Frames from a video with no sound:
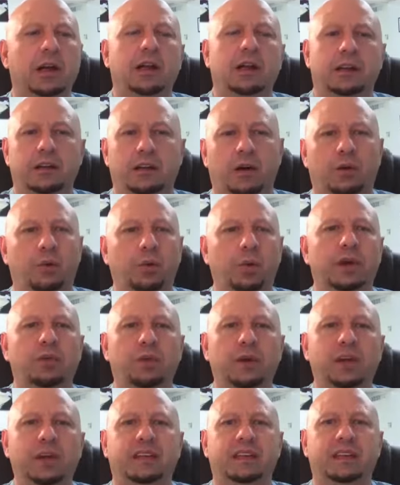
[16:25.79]
You know, we,
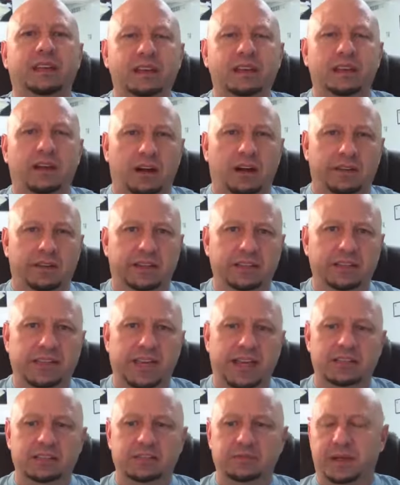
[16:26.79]
we get all these
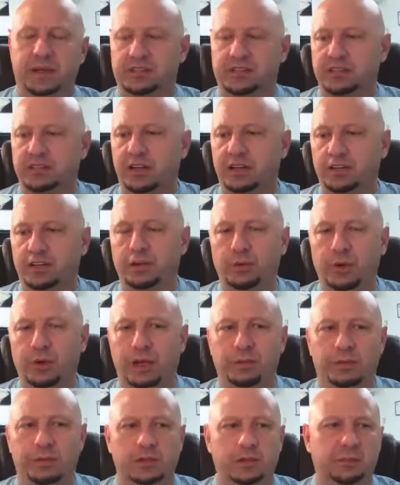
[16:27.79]
aspects, and are you
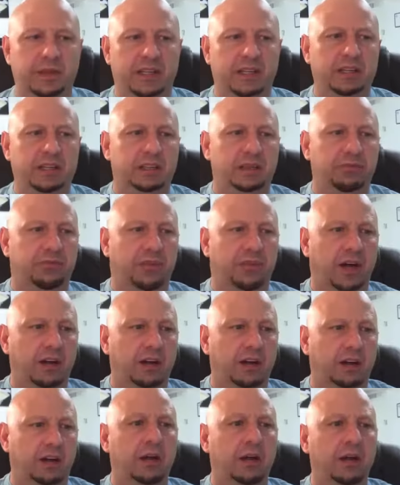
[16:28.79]
able to be in a
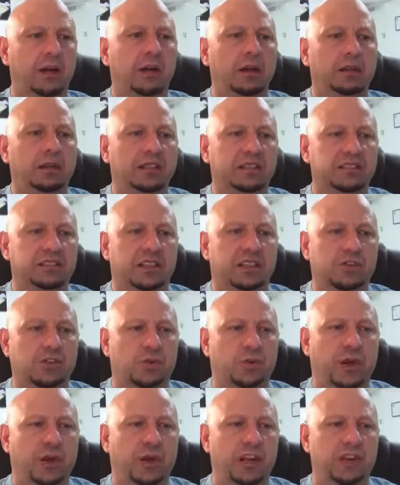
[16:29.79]
fire, the
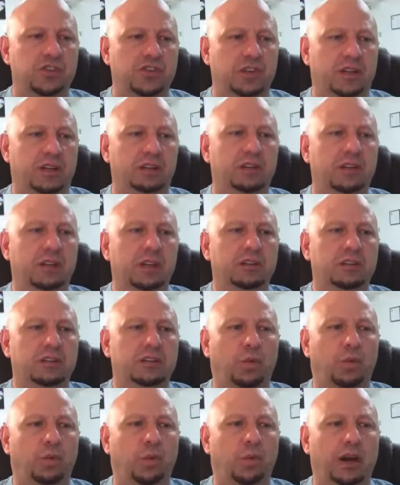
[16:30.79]
situation
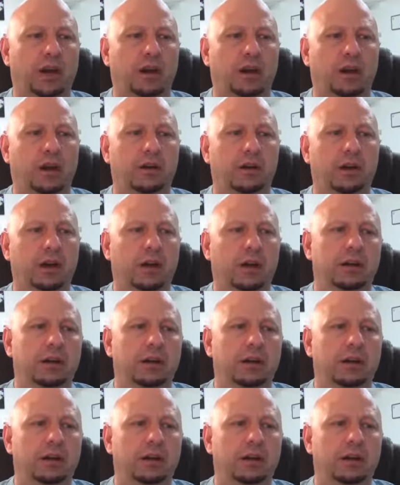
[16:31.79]
to where,